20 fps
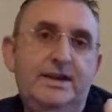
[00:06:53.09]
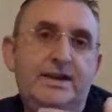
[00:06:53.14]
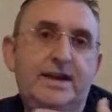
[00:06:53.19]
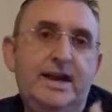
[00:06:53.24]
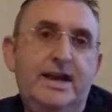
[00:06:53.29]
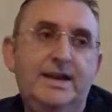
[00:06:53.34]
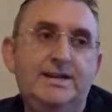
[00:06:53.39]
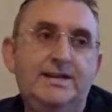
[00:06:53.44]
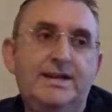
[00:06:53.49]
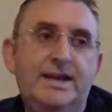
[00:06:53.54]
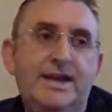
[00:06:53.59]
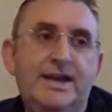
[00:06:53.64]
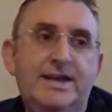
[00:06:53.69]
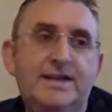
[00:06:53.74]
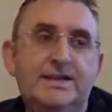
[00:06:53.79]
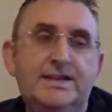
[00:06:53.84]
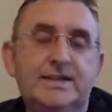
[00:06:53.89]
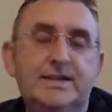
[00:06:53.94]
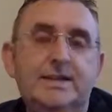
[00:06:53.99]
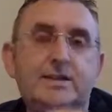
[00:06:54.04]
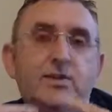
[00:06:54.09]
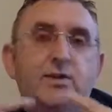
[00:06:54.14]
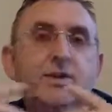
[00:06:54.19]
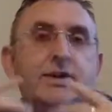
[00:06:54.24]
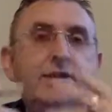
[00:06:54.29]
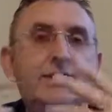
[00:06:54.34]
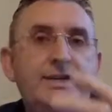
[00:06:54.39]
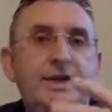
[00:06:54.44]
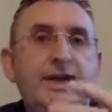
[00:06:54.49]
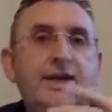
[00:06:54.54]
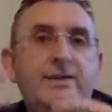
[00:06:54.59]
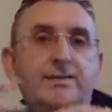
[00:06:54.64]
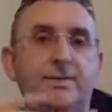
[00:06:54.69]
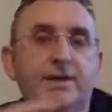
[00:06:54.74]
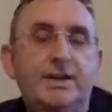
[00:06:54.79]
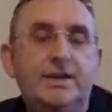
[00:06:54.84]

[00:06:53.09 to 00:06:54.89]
and that takes a lot of time.